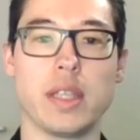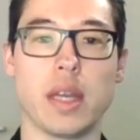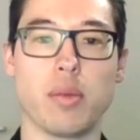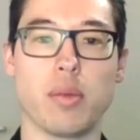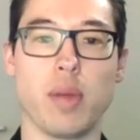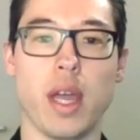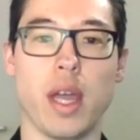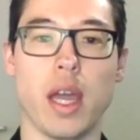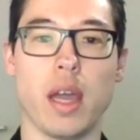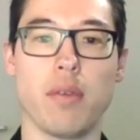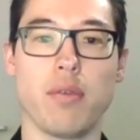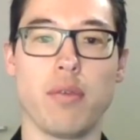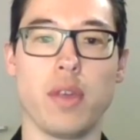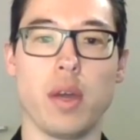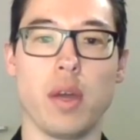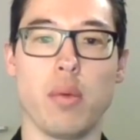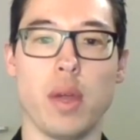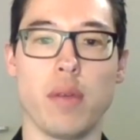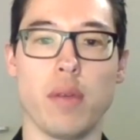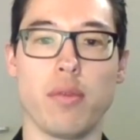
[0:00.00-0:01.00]
is that we have
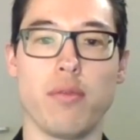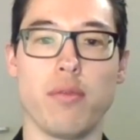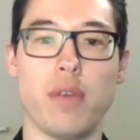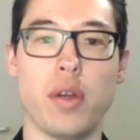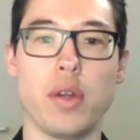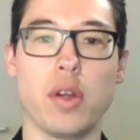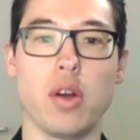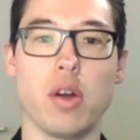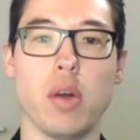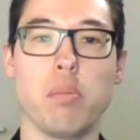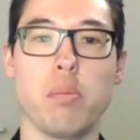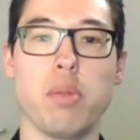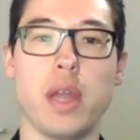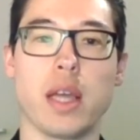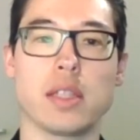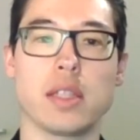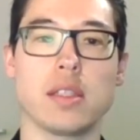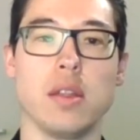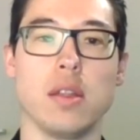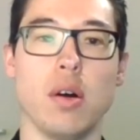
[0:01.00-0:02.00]
a very
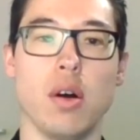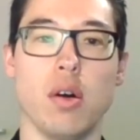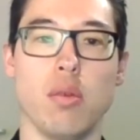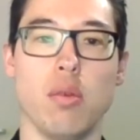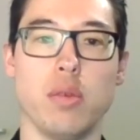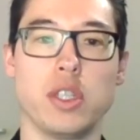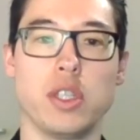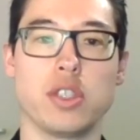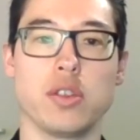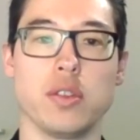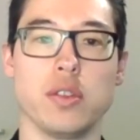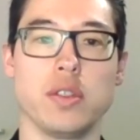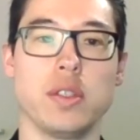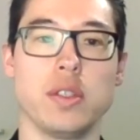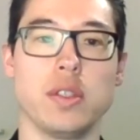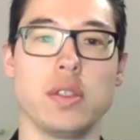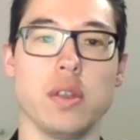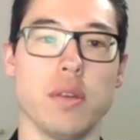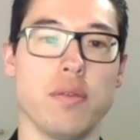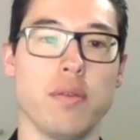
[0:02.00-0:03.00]
complex law which
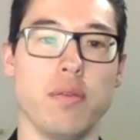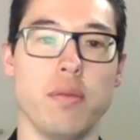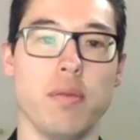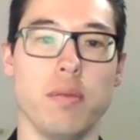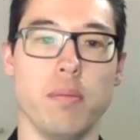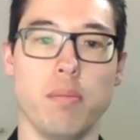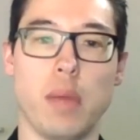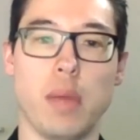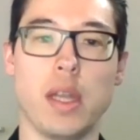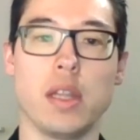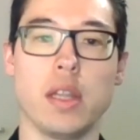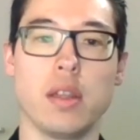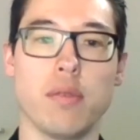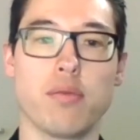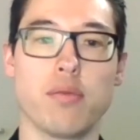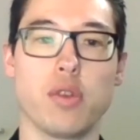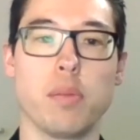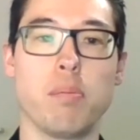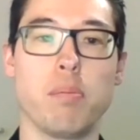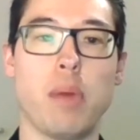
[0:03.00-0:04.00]
consists of many
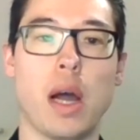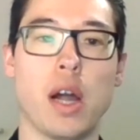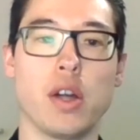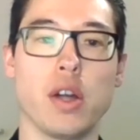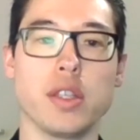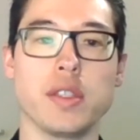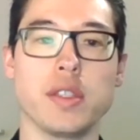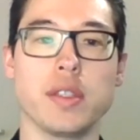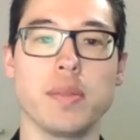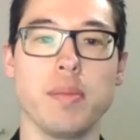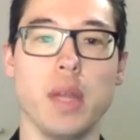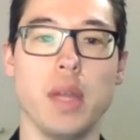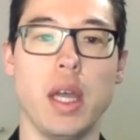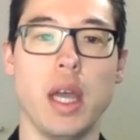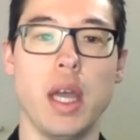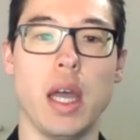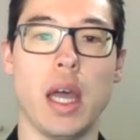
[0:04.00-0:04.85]
different parts.